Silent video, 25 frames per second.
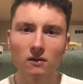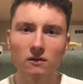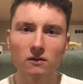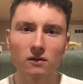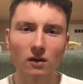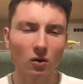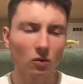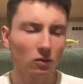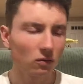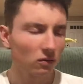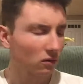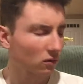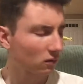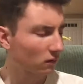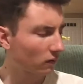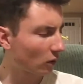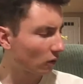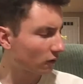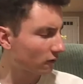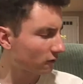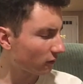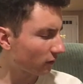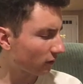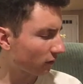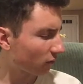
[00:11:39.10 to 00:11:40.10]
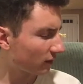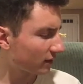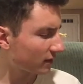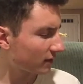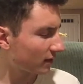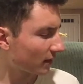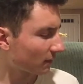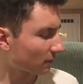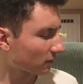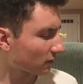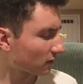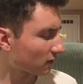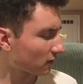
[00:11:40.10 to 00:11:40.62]
So those are the 3
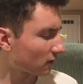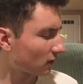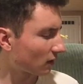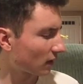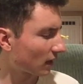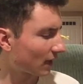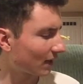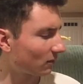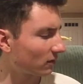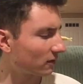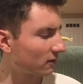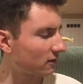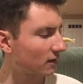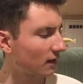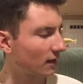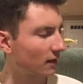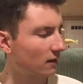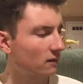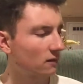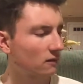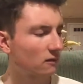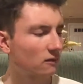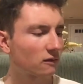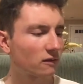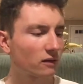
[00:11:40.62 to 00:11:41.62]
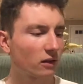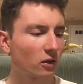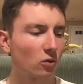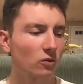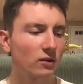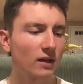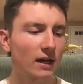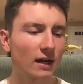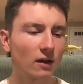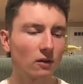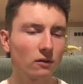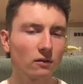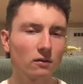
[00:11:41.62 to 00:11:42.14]
tips. I would say slow
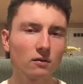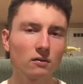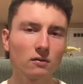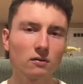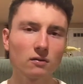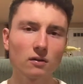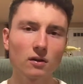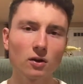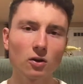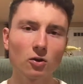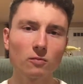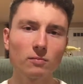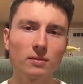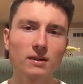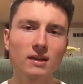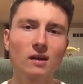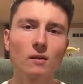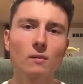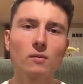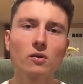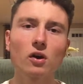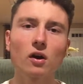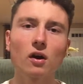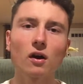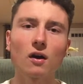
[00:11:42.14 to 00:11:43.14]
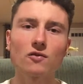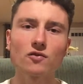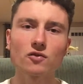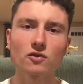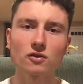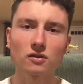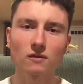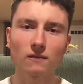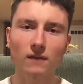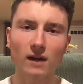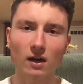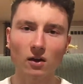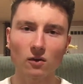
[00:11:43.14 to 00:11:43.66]
down, become
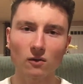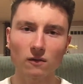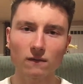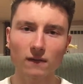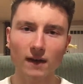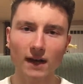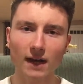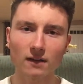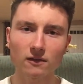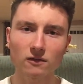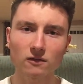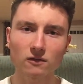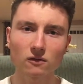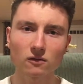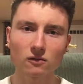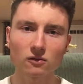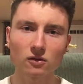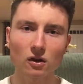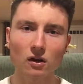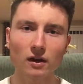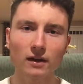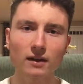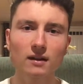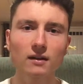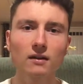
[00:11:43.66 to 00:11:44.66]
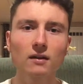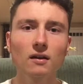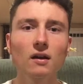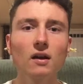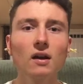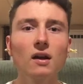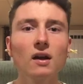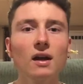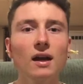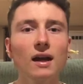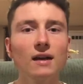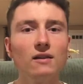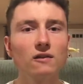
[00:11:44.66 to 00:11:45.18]
conscious of how fast you're talking
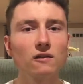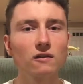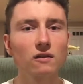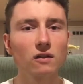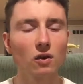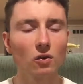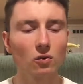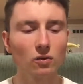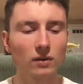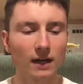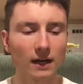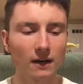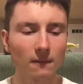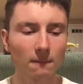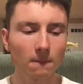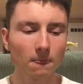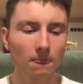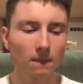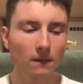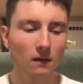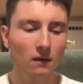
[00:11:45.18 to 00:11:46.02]
and slow down.